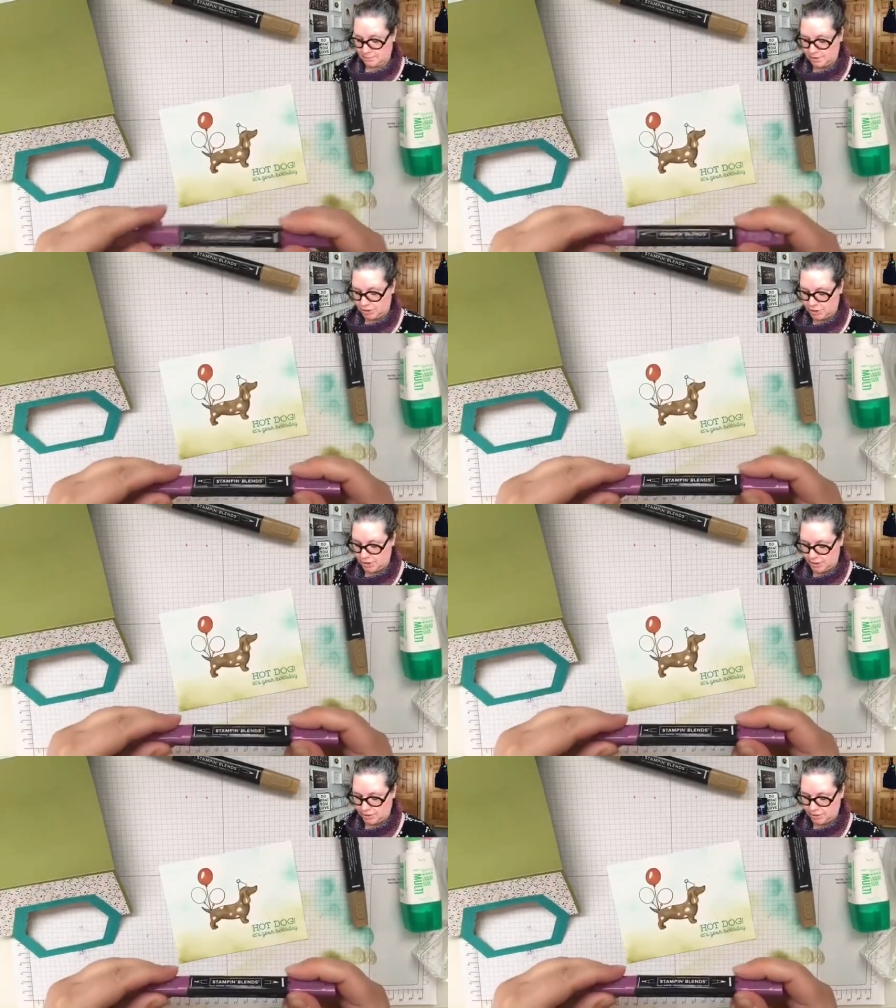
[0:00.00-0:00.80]

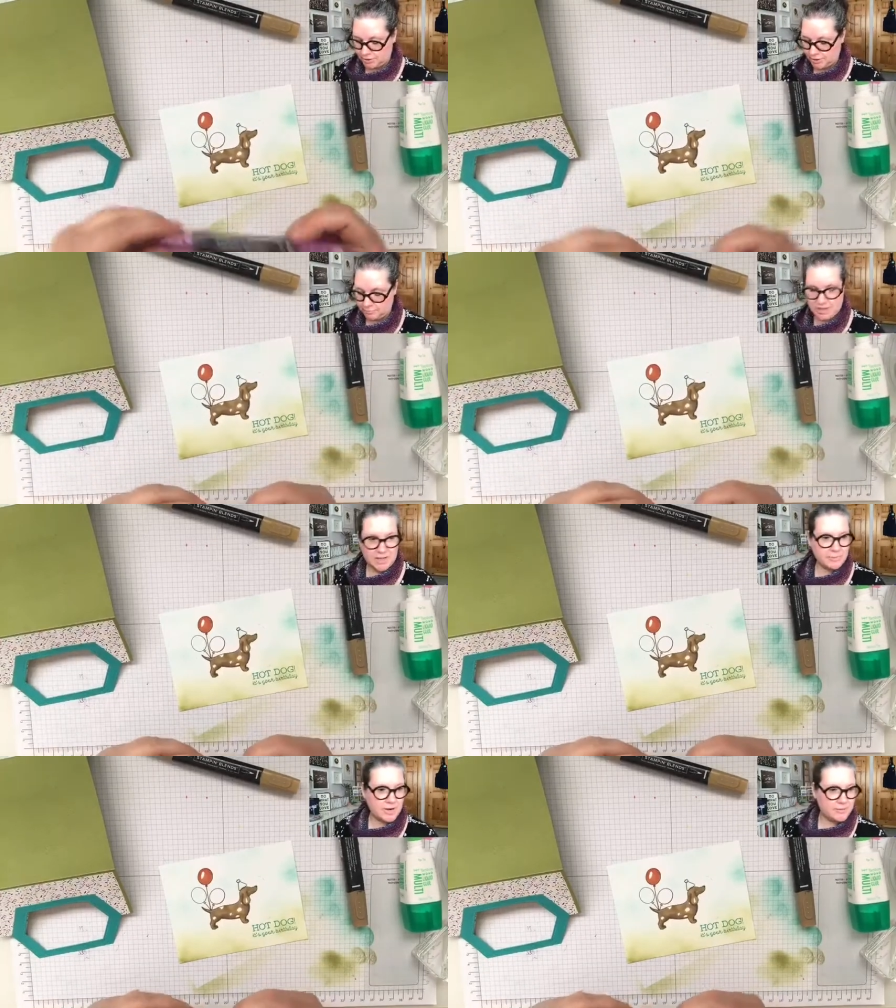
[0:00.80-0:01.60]
check, dark
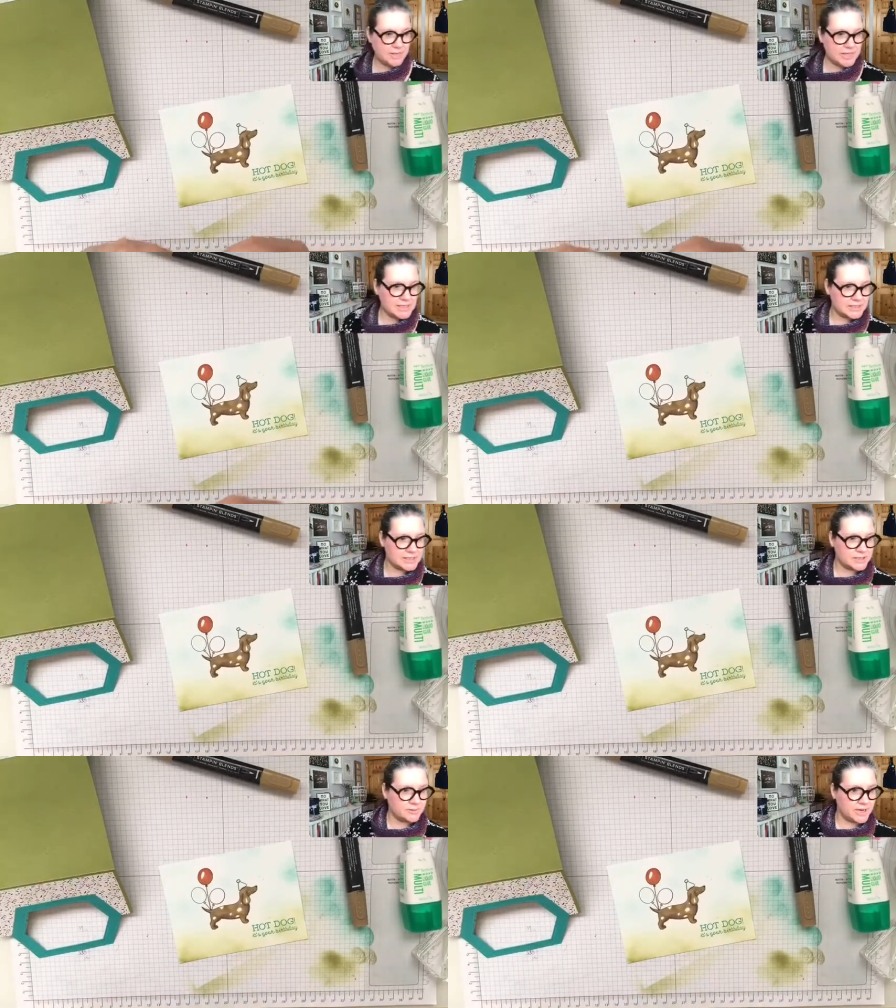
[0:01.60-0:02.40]
Blackberry
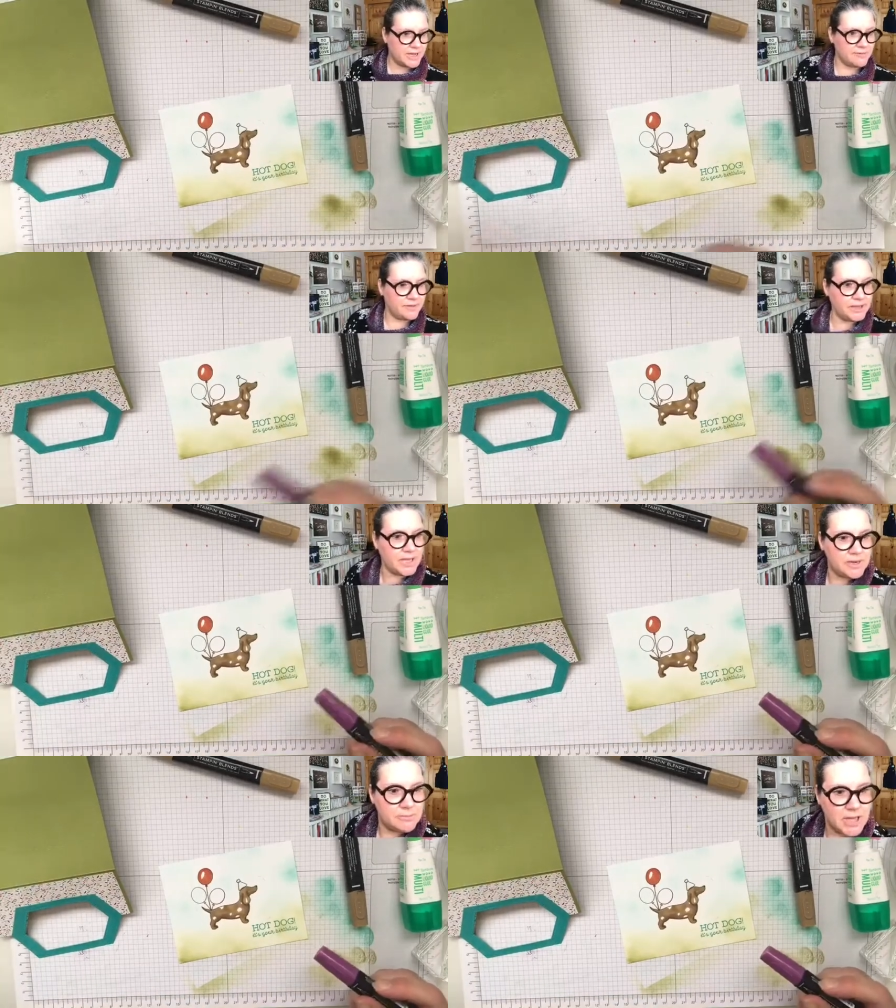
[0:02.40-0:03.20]
Bliss. Do I have a
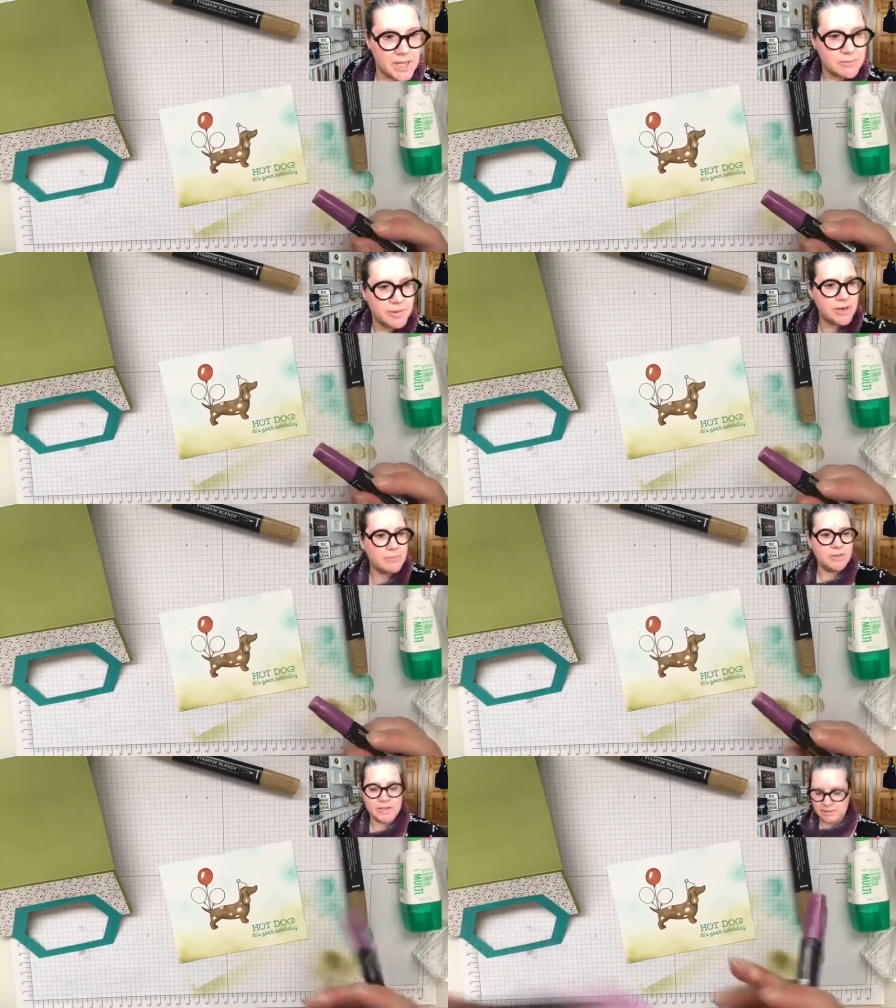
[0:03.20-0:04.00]
light Blackberry
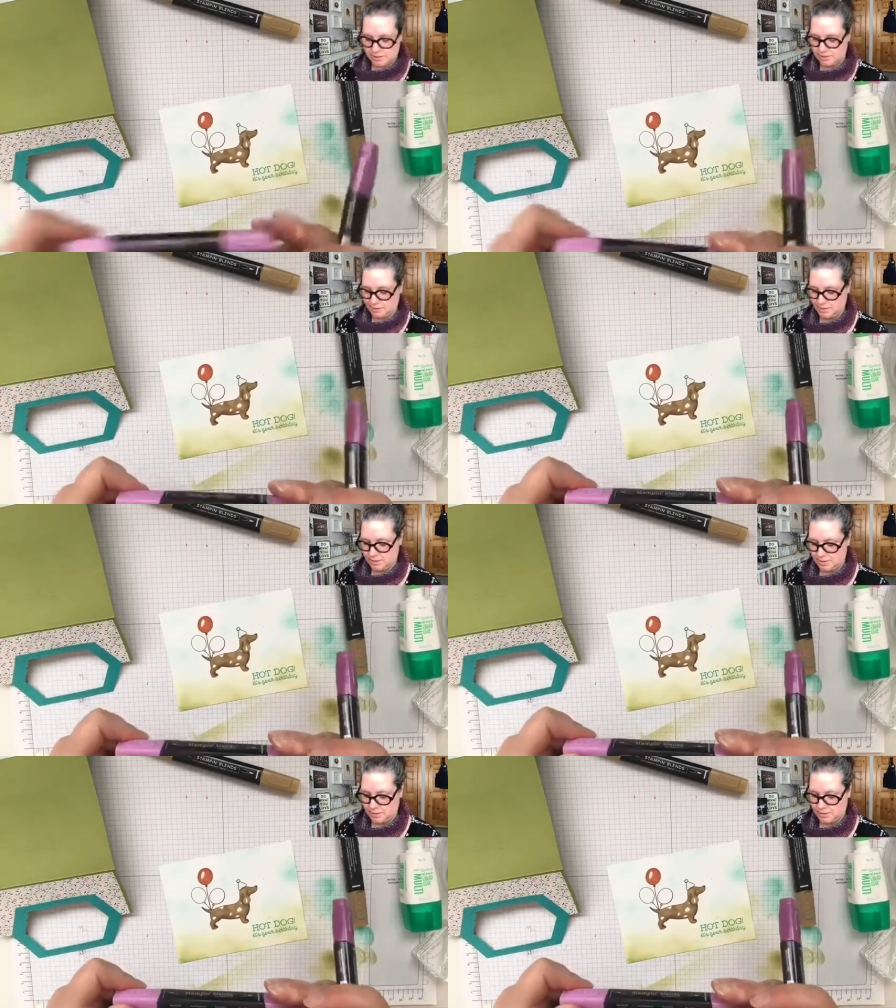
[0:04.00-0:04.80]
Bliss?
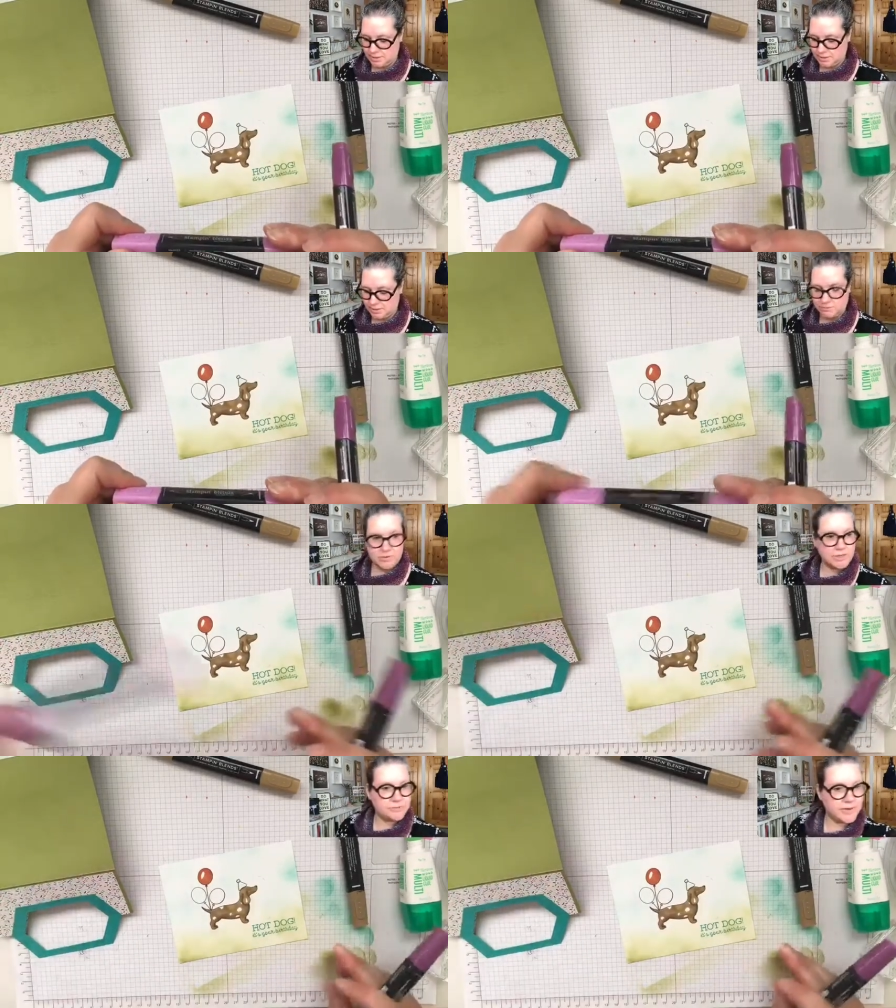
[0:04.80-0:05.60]

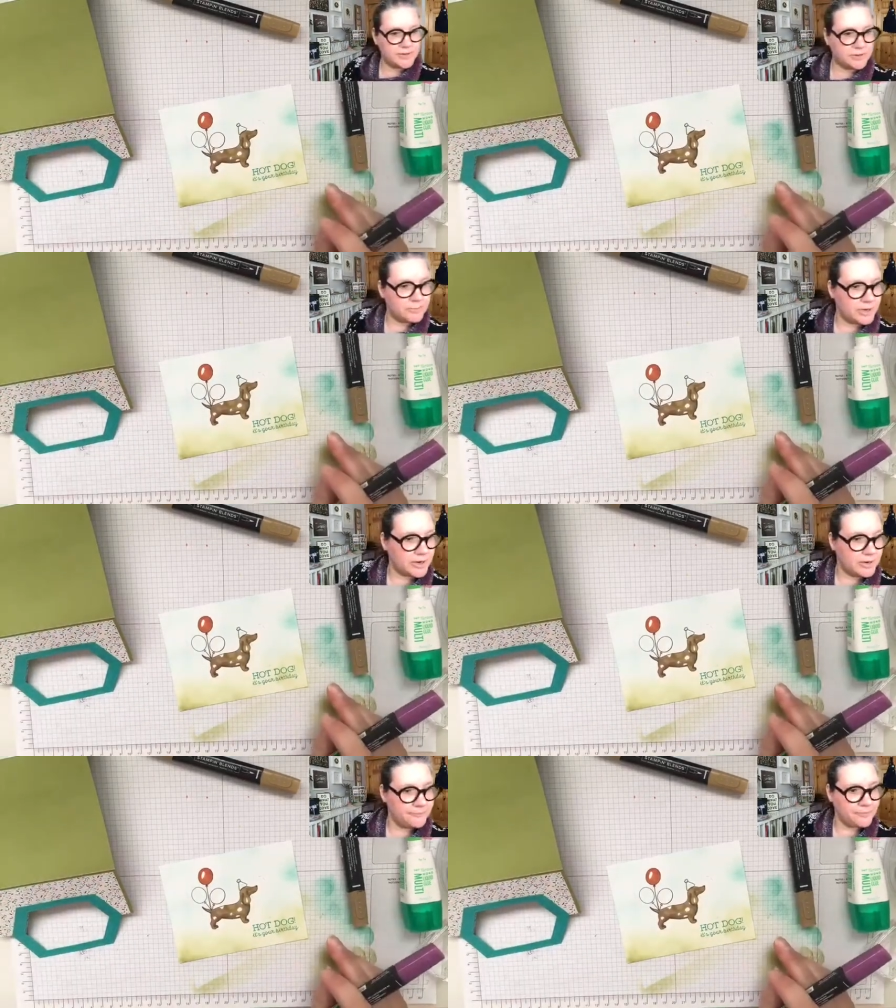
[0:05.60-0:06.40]
Rich
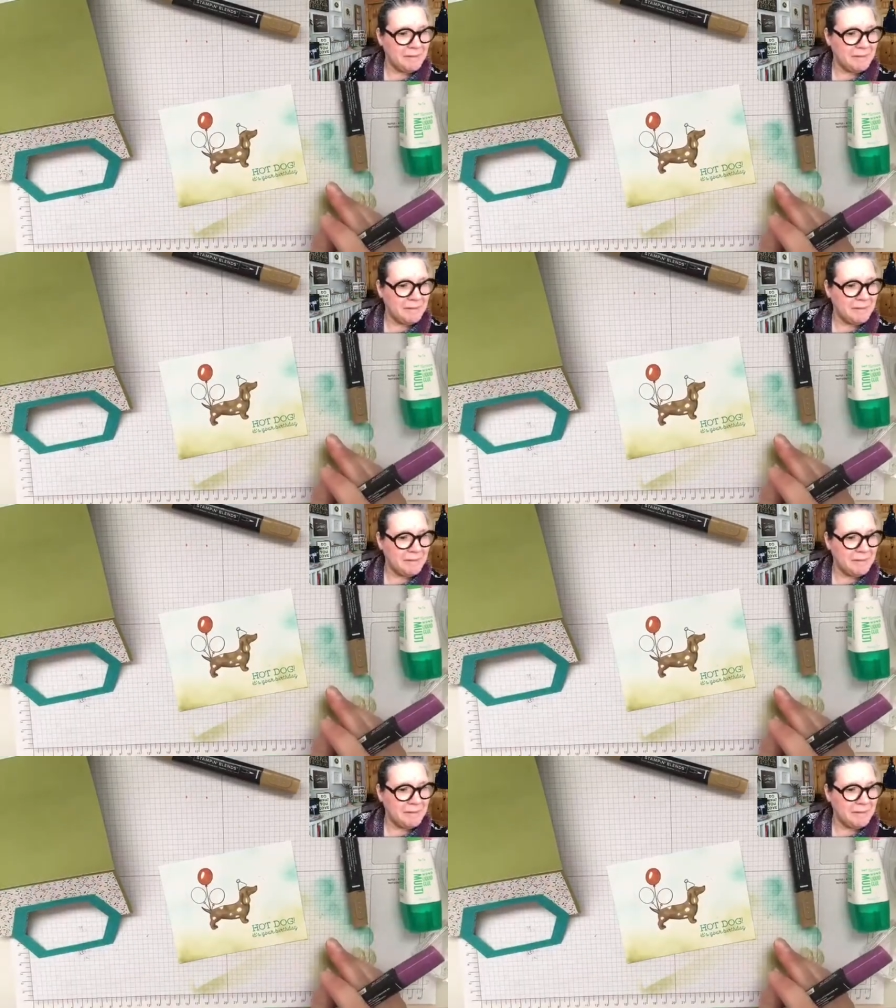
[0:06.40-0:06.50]
Razzleberry.